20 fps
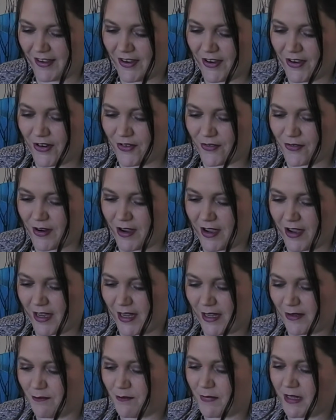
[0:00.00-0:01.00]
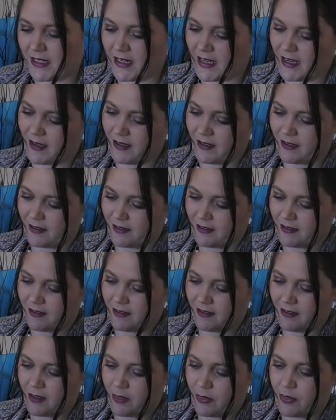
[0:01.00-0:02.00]
All right, Mina,
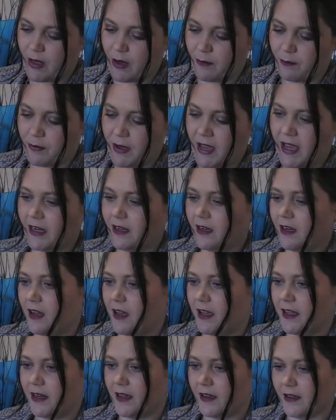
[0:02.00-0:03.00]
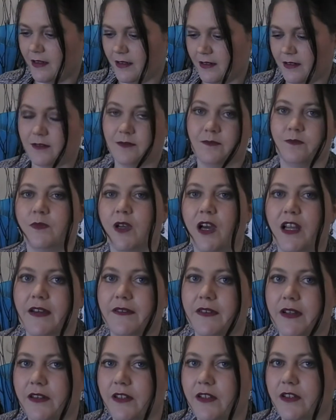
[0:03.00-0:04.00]
the pen liner. I'll have
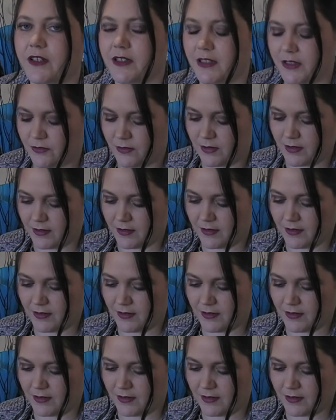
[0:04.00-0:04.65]
another look at this one.